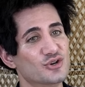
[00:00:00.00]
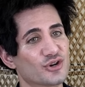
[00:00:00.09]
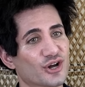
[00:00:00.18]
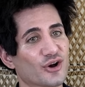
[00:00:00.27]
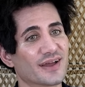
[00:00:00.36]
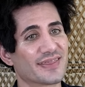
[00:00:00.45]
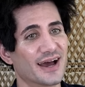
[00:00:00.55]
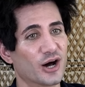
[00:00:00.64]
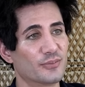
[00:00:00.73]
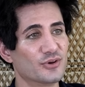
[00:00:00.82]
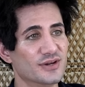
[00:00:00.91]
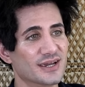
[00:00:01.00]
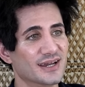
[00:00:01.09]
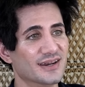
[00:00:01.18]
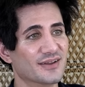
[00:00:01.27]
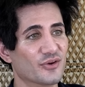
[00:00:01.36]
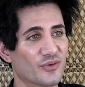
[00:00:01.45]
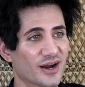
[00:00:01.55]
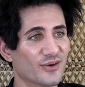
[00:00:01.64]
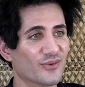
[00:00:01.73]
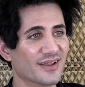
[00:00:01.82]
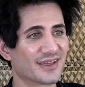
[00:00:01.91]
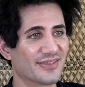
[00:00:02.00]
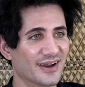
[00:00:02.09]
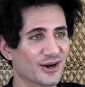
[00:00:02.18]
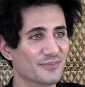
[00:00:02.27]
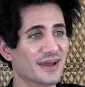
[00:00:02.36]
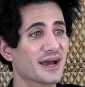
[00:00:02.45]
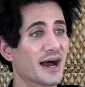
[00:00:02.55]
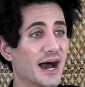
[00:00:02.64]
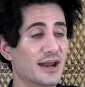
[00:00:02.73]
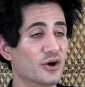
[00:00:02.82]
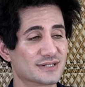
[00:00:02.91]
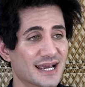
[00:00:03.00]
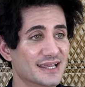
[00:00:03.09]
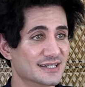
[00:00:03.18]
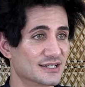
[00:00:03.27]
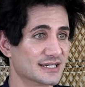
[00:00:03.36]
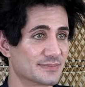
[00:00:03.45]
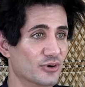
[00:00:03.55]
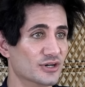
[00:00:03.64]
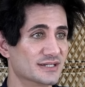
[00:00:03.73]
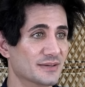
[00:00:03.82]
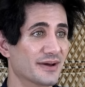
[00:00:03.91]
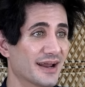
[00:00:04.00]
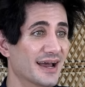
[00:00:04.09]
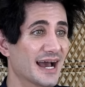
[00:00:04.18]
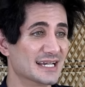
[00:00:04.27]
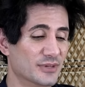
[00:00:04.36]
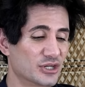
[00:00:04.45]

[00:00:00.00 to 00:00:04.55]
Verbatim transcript: you to go get the help you need, the right, like, therapy. I don't say this to this person, but as